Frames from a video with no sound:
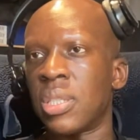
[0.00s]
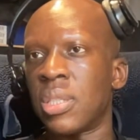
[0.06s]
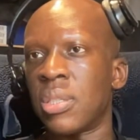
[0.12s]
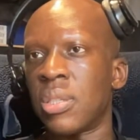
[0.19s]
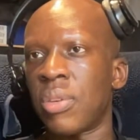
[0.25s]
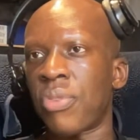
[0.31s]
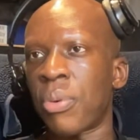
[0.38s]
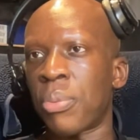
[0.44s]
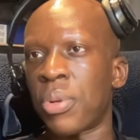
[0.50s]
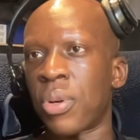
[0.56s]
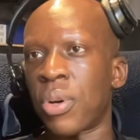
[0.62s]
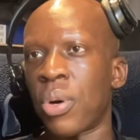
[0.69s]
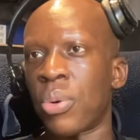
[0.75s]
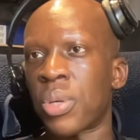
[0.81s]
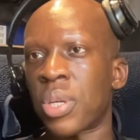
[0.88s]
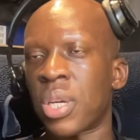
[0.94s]
from the
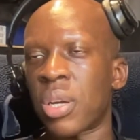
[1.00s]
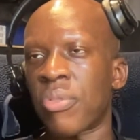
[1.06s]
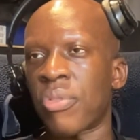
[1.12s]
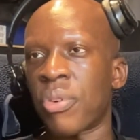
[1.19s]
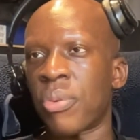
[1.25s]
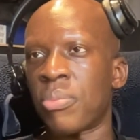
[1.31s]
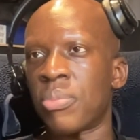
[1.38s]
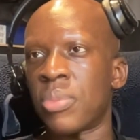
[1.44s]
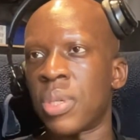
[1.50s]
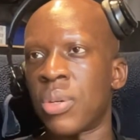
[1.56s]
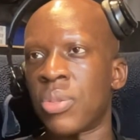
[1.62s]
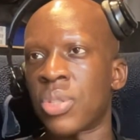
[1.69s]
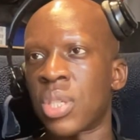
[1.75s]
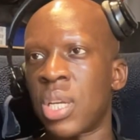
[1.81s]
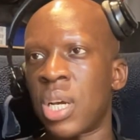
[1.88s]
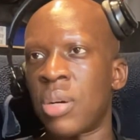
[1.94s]
goal kick from El
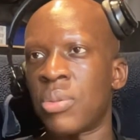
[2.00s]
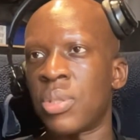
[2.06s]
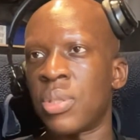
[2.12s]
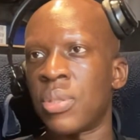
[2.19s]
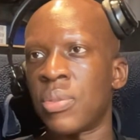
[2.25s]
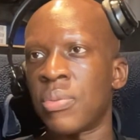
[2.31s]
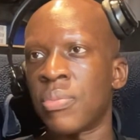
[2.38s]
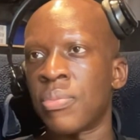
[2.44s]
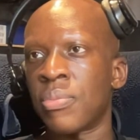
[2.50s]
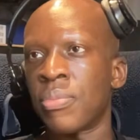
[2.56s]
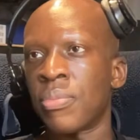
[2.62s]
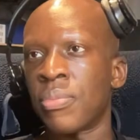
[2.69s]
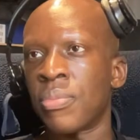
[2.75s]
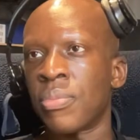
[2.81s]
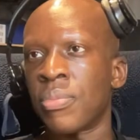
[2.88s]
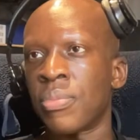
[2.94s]
Shanawi.
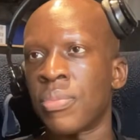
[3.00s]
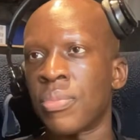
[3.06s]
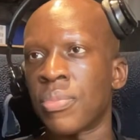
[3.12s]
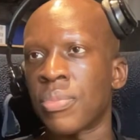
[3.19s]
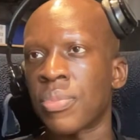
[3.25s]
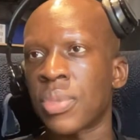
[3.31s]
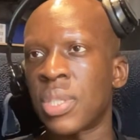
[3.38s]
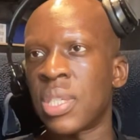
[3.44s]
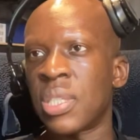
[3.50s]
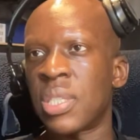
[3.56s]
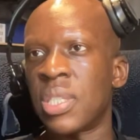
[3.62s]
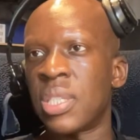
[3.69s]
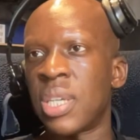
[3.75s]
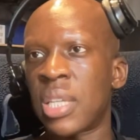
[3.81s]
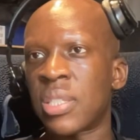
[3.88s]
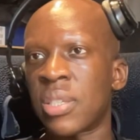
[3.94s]
Here's
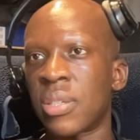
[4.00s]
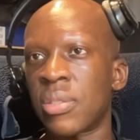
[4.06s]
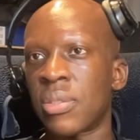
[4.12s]
Diatta,